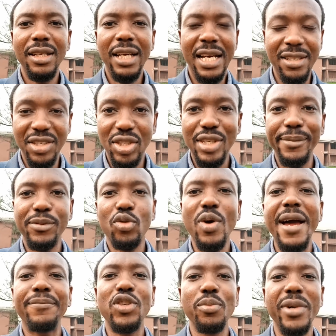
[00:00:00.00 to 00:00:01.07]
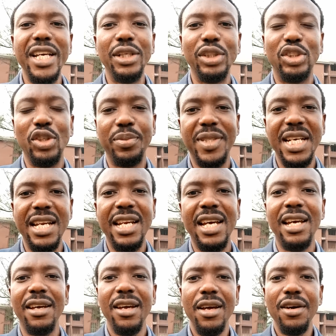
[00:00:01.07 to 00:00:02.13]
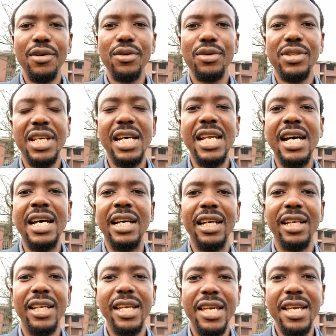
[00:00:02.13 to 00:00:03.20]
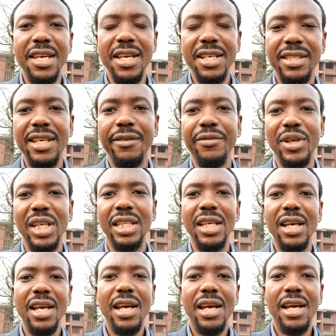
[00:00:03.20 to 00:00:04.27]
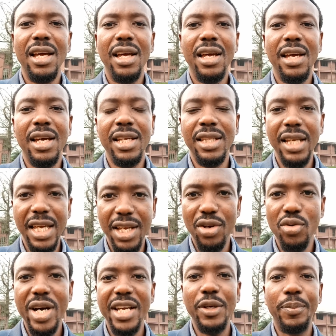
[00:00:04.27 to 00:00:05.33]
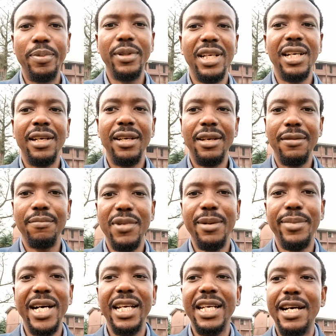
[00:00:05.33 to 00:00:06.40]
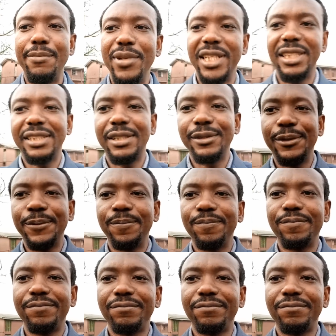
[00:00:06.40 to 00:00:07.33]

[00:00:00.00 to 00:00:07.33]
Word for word: and subscribe to my YouTube channel, Hosanna E.E. David and Igwe Bye-bye. God bless you.